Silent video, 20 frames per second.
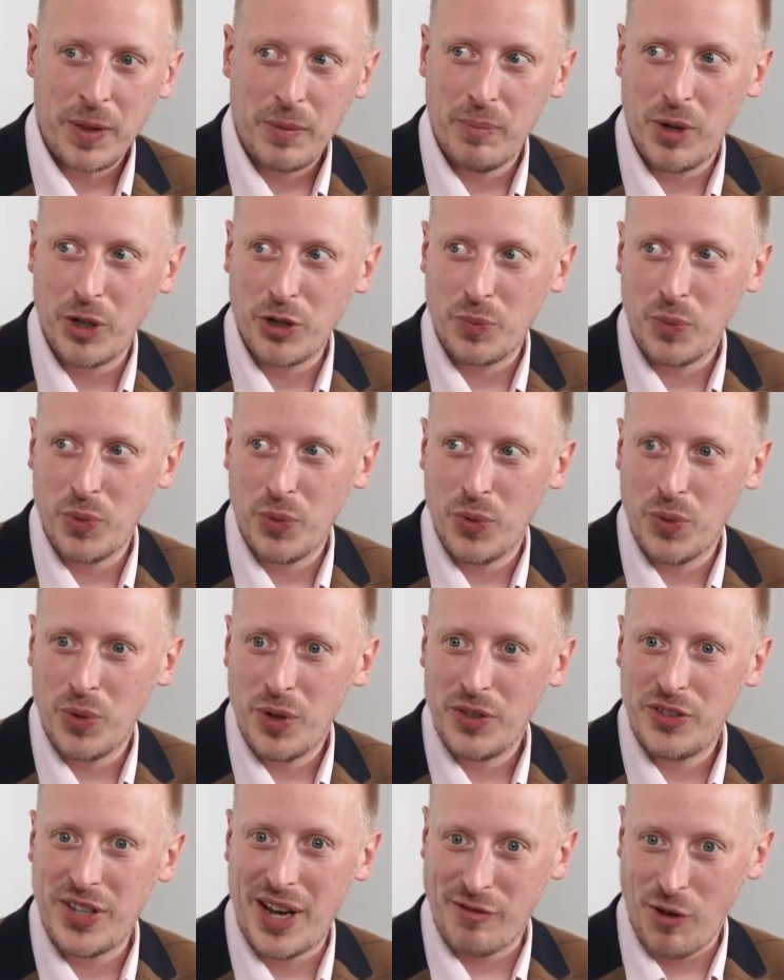much more
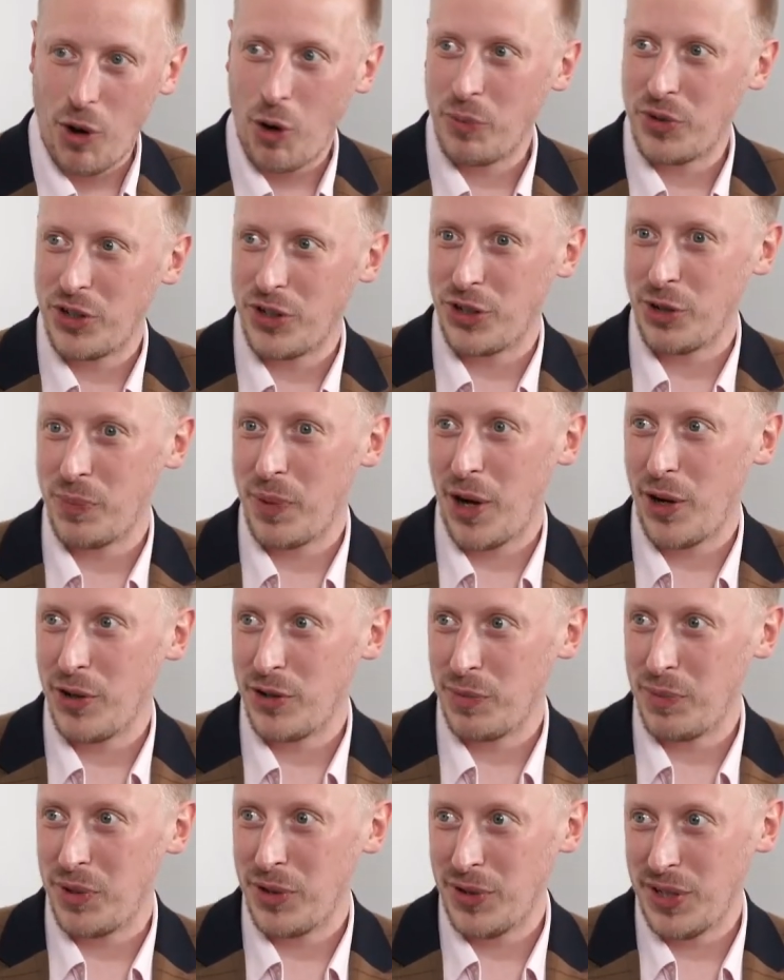DevOps as
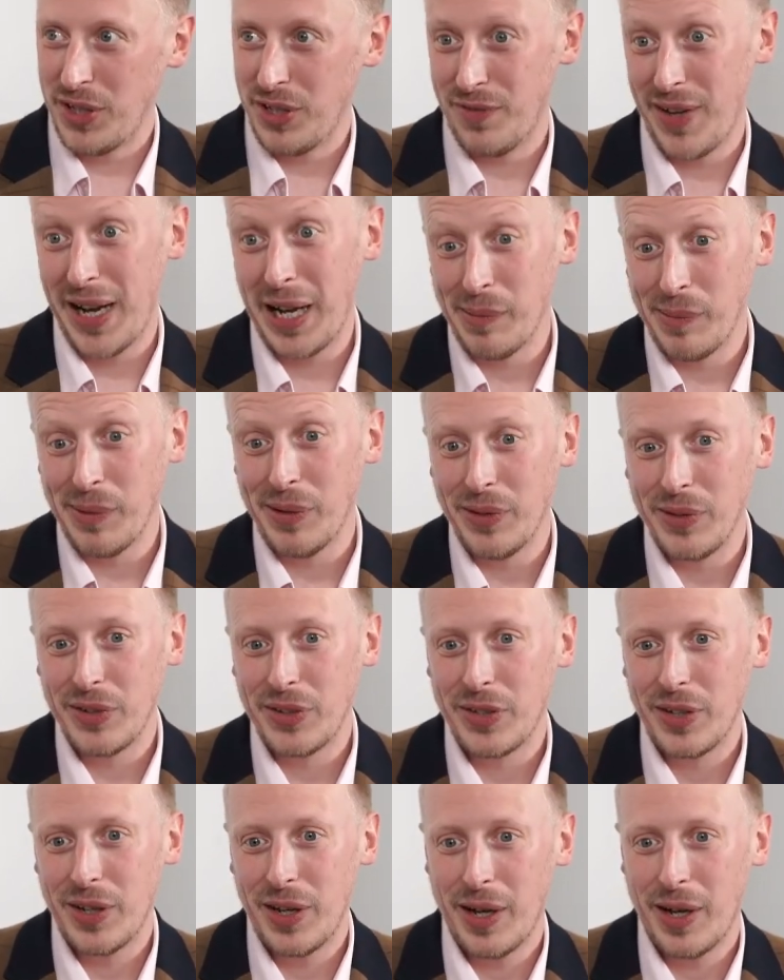opposed to purely development.